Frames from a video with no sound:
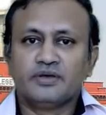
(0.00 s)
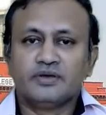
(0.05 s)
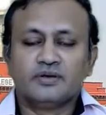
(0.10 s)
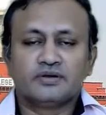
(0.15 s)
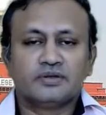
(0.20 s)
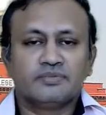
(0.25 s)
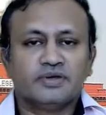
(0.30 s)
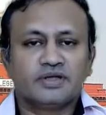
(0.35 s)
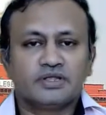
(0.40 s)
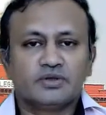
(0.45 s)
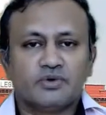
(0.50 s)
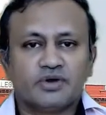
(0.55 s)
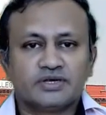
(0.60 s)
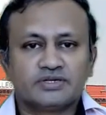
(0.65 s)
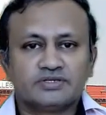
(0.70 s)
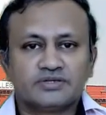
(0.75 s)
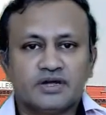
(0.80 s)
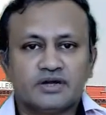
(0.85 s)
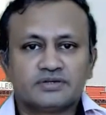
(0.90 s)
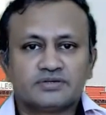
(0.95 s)
to meet the vice
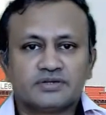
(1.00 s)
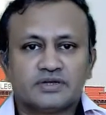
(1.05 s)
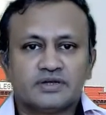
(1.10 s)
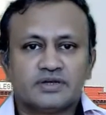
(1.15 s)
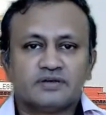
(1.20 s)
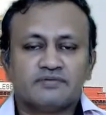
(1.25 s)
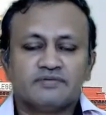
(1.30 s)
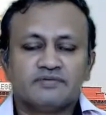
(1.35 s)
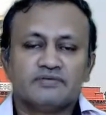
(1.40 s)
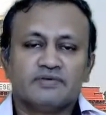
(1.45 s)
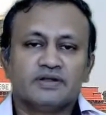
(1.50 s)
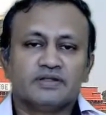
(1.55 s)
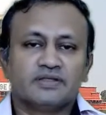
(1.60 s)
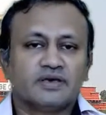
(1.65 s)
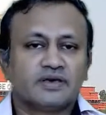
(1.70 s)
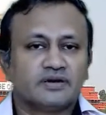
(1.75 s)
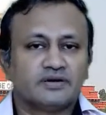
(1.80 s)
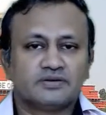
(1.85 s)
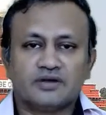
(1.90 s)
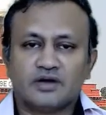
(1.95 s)
chancellor. We went
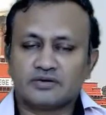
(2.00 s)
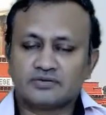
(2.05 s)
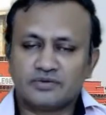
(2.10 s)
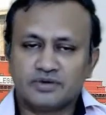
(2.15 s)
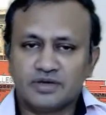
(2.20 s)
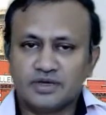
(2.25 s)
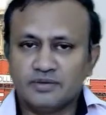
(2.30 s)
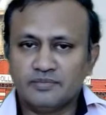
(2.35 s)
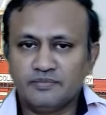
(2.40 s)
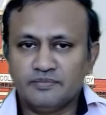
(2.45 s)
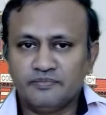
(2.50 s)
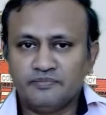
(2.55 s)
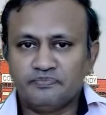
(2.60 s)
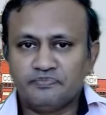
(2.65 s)
there and talked to him.